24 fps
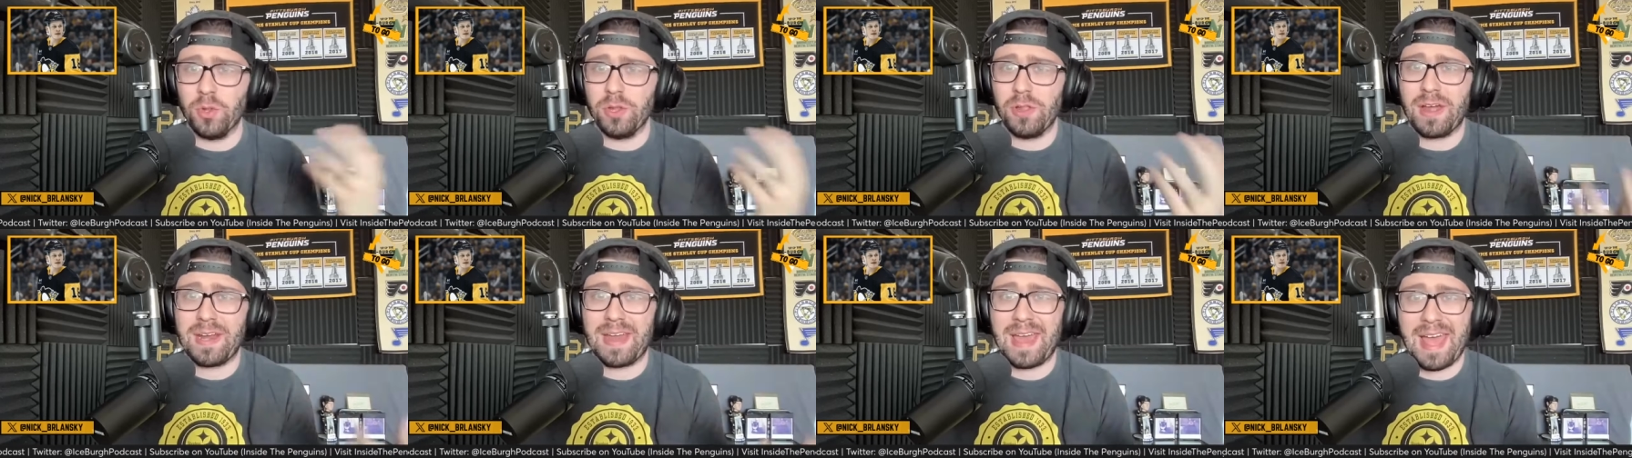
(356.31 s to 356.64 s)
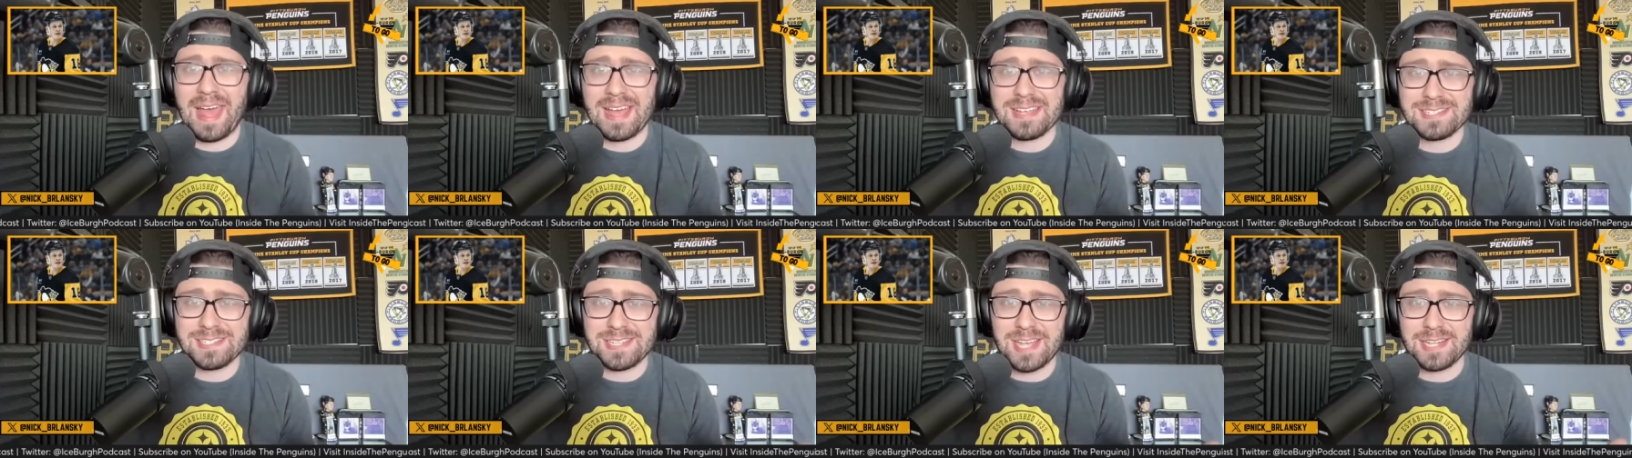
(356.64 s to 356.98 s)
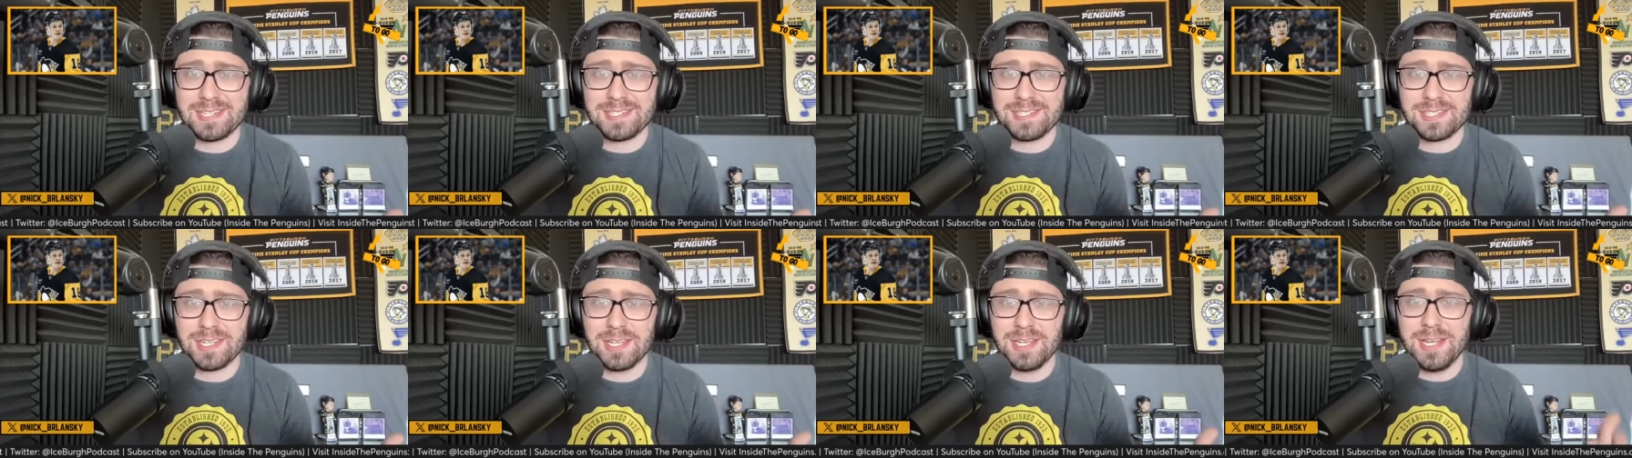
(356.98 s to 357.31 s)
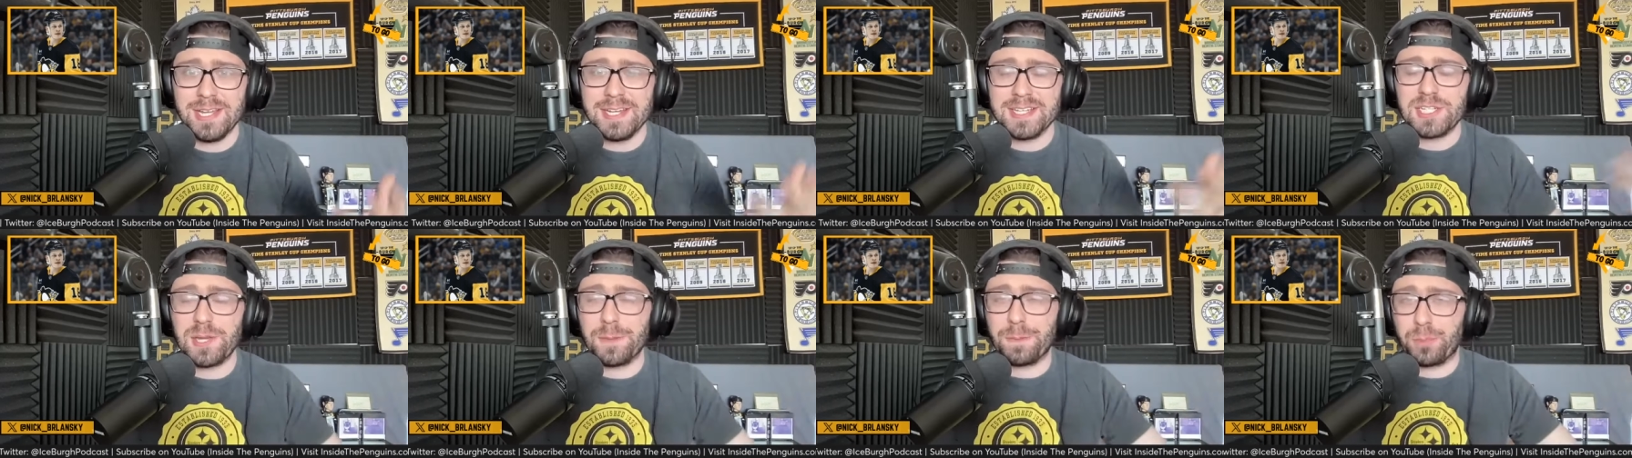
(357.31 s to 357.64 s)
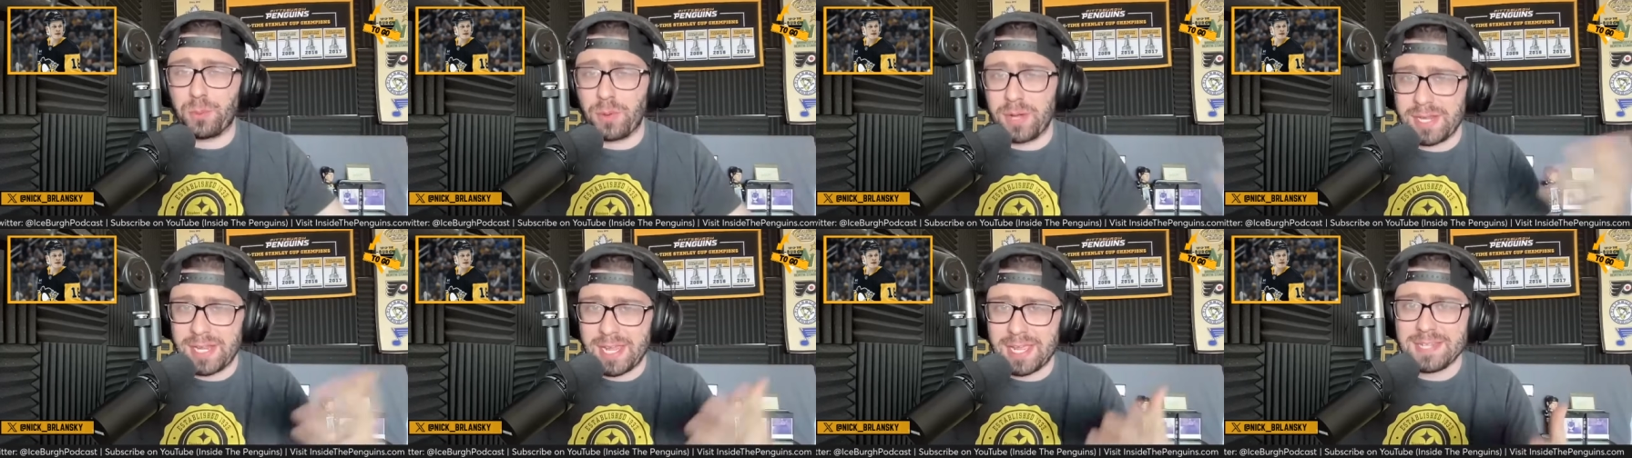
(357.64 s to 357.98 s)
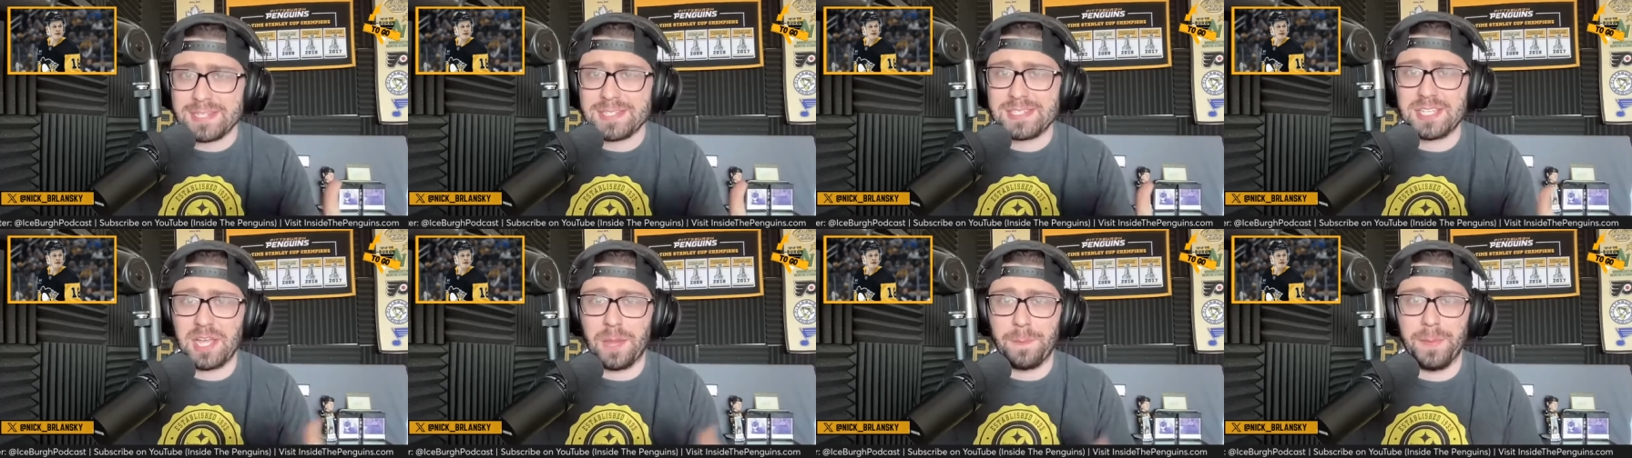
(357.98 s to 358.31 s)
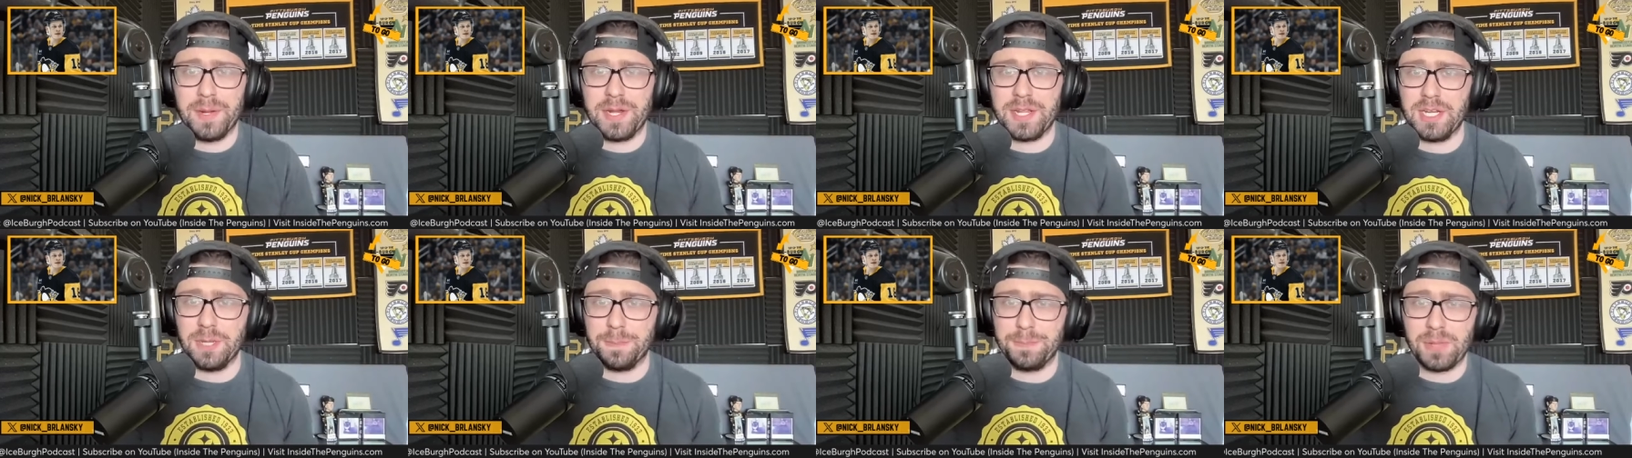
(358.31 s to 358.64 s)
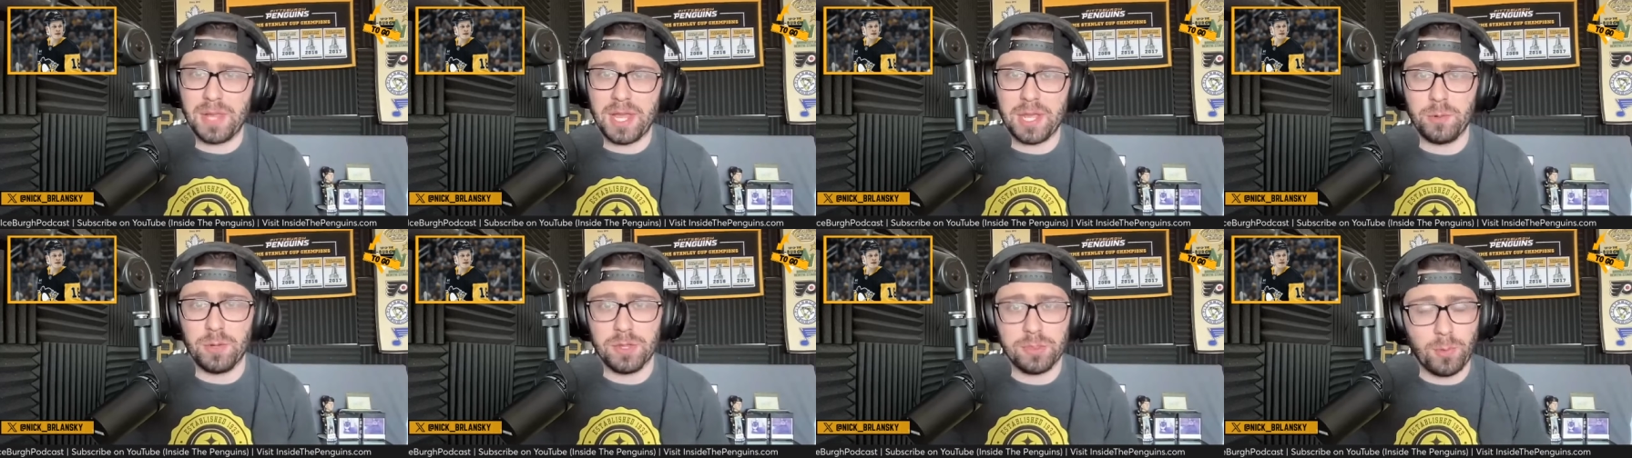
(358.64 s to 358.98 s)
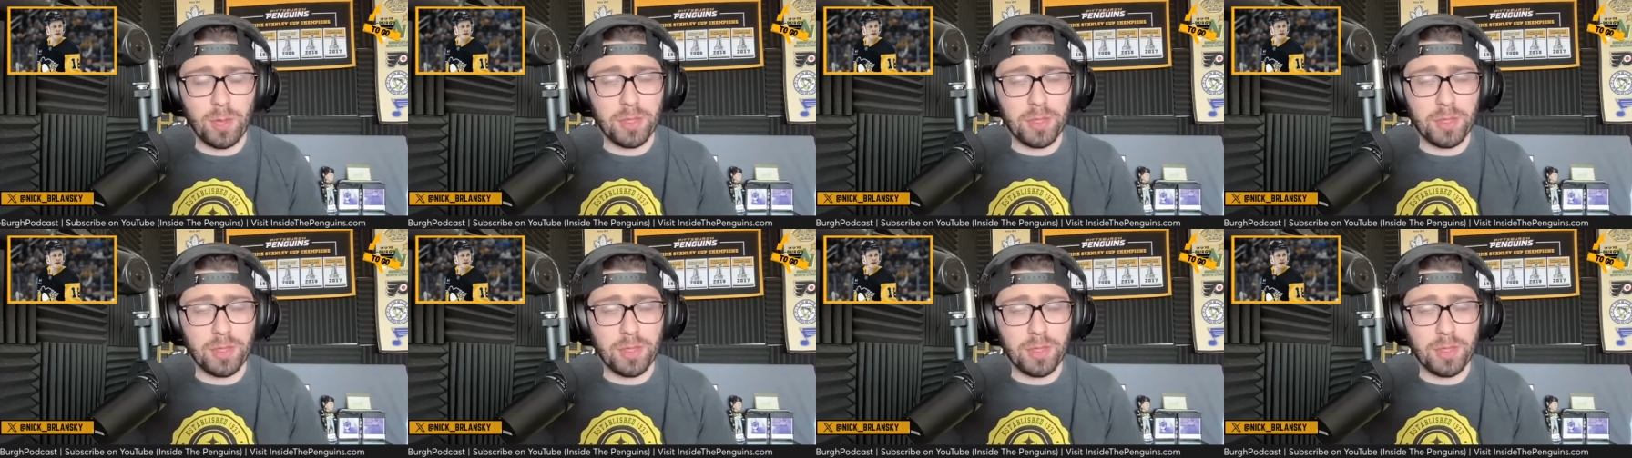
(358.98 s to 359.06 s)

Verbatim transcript: lot of assets to bring in somebody to play with,